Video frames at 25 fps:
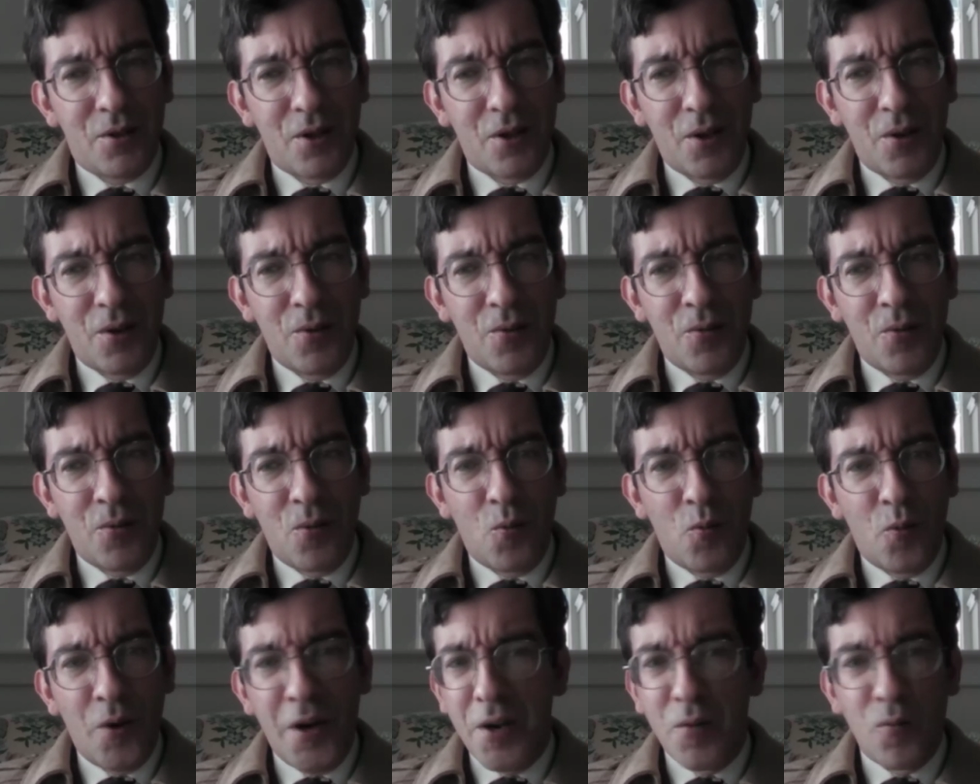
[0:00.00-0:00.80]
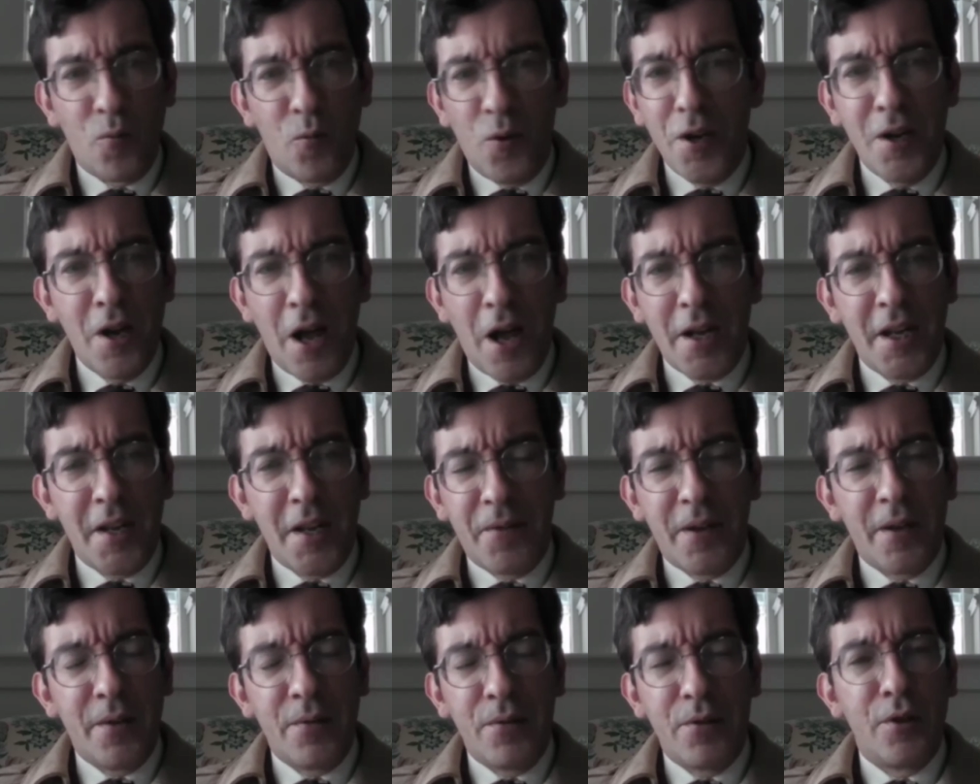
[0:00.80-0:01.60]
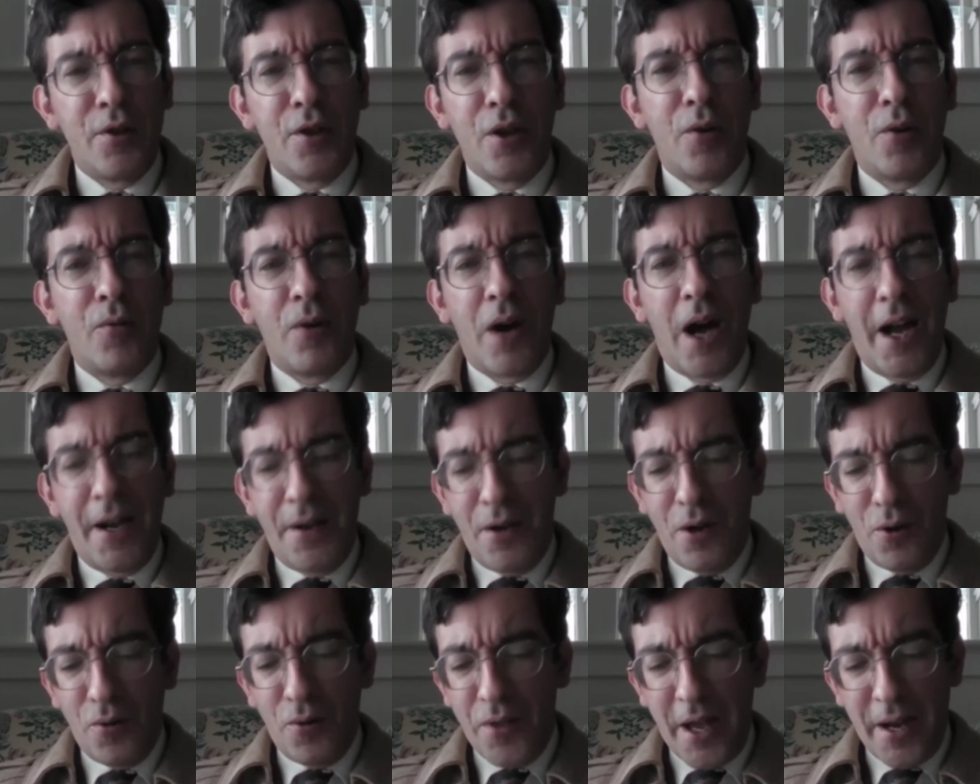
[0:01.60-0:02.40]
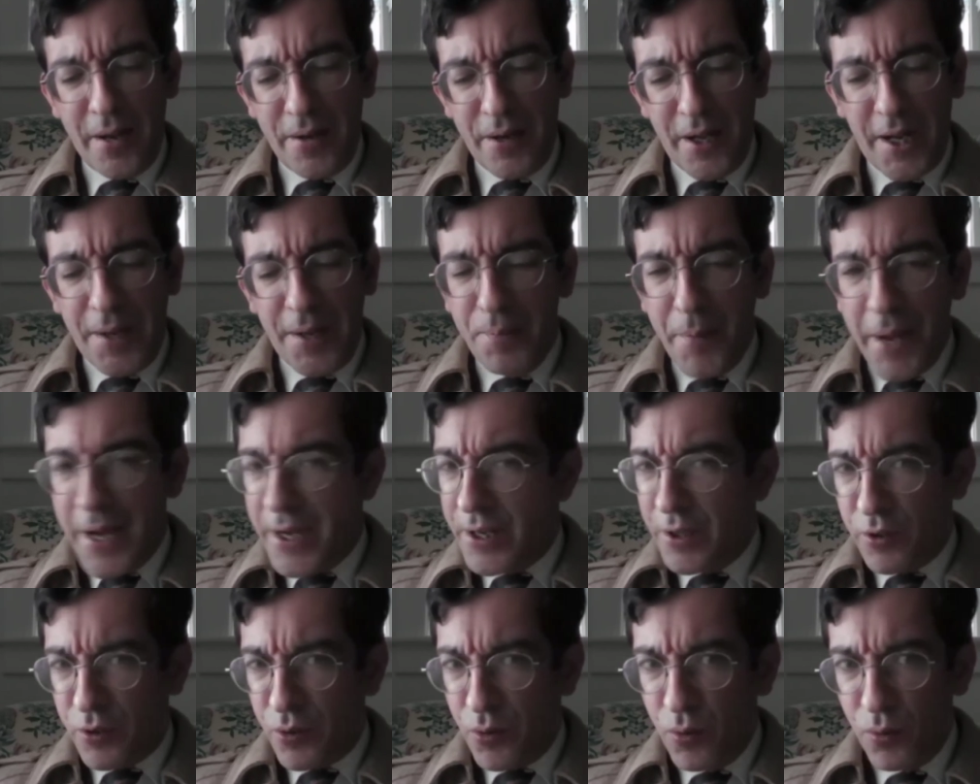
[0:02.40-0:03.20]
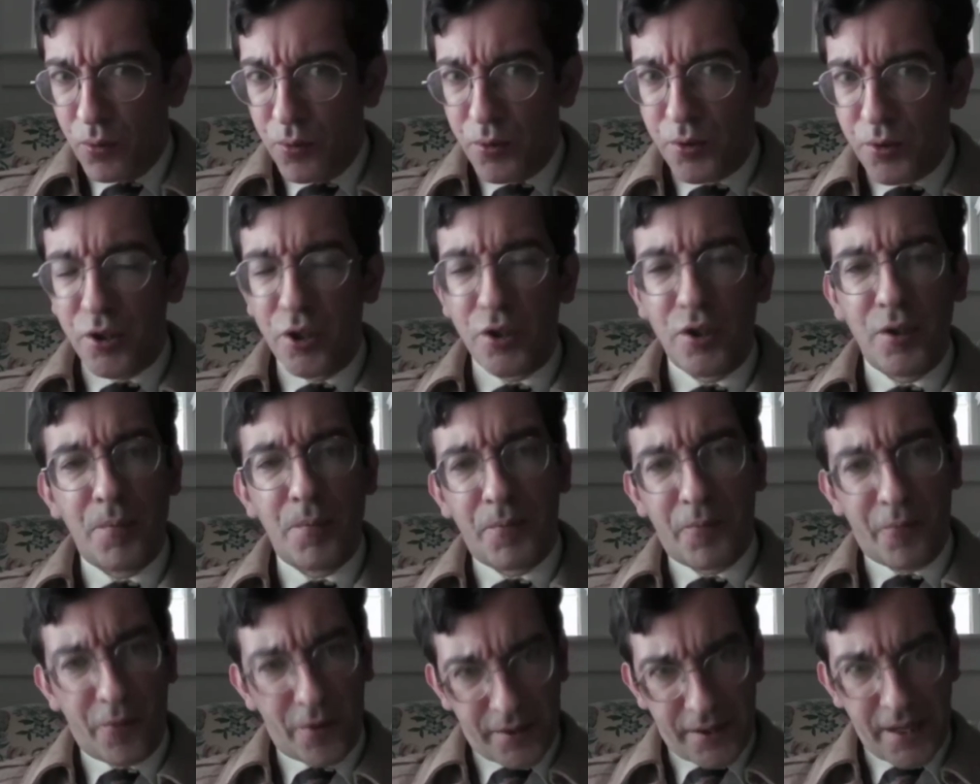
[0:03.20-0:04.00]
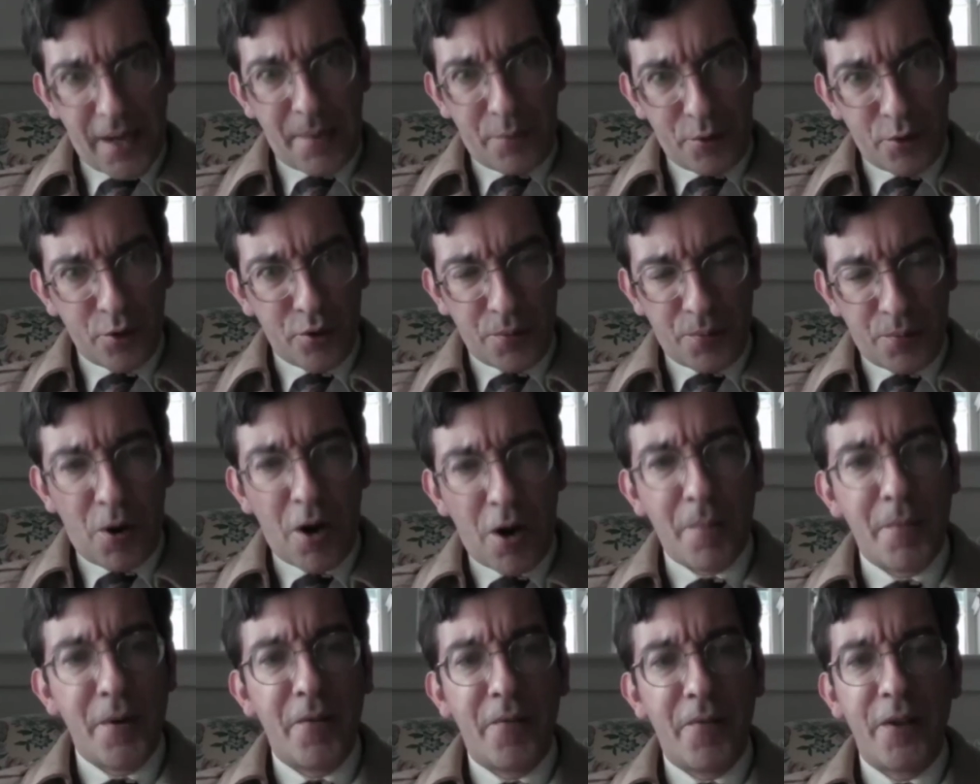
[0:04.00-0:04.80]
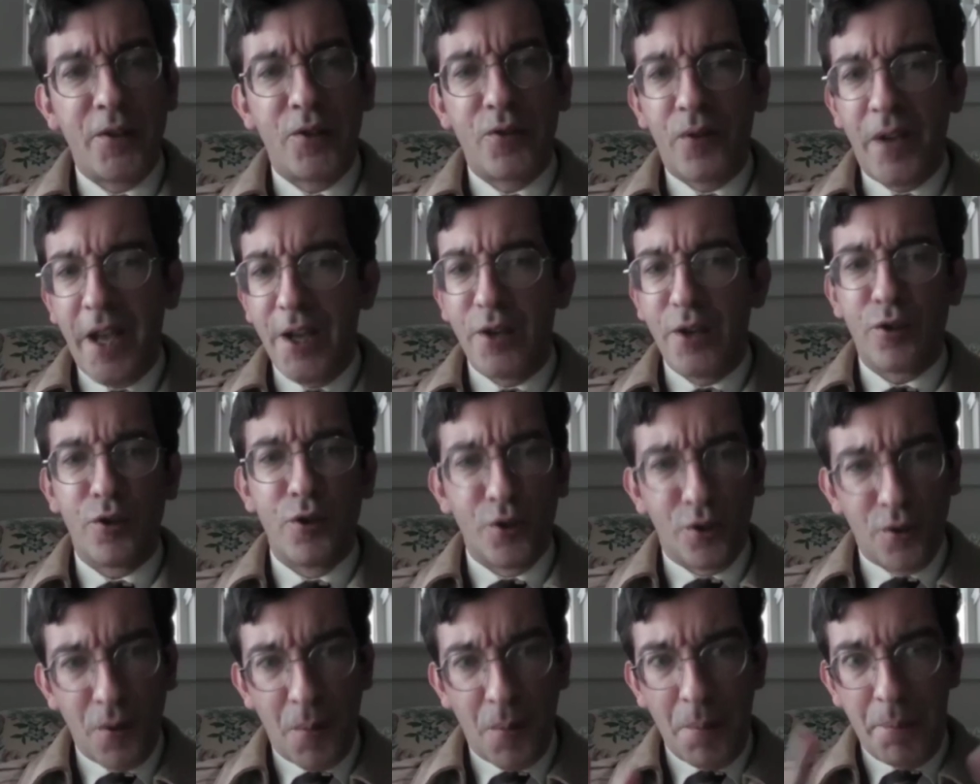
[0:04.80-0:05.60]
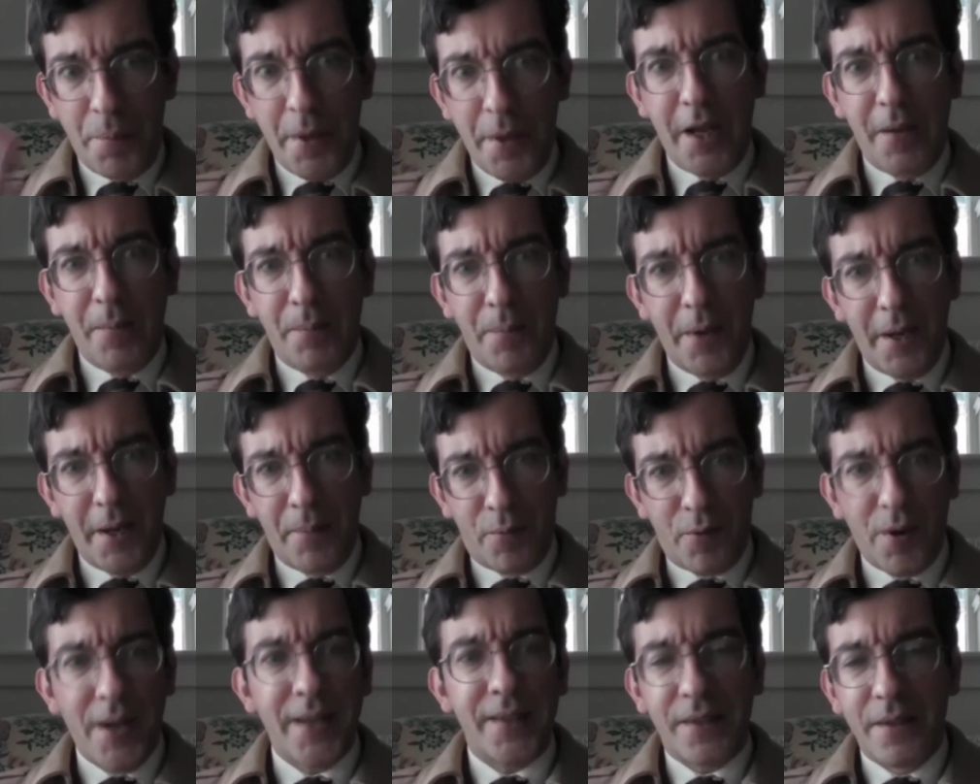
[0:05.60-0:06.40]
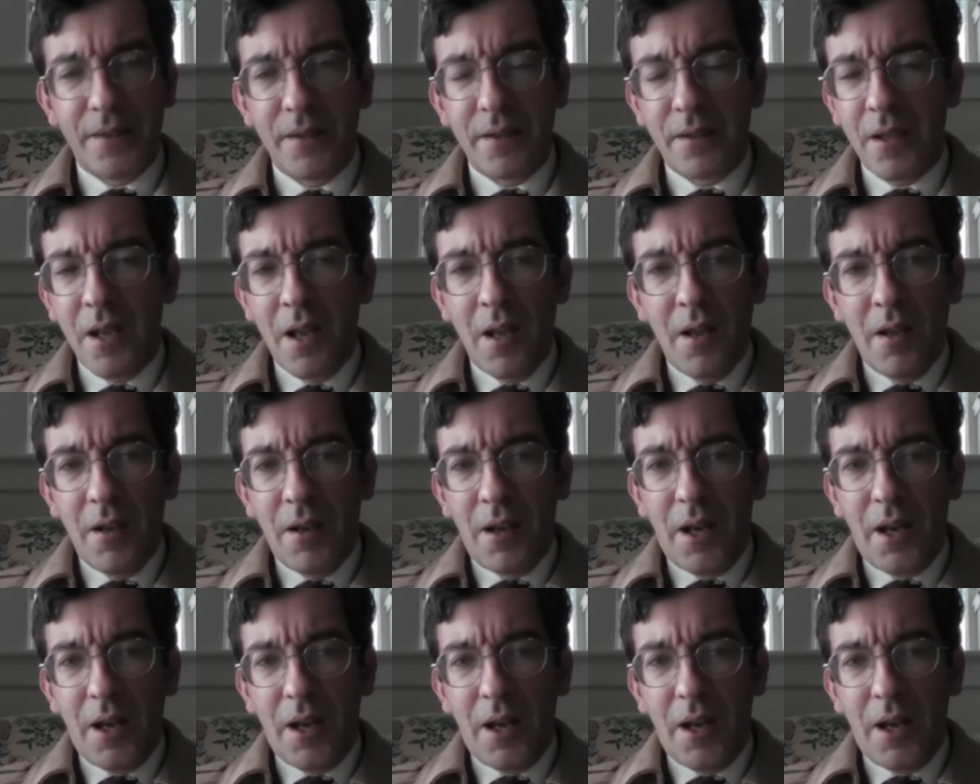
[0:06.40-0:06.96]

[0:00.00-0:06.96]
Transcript: So we're, we're not even, you know, I know that in many schools that, the, for example, the Department of Education is a big, big presence.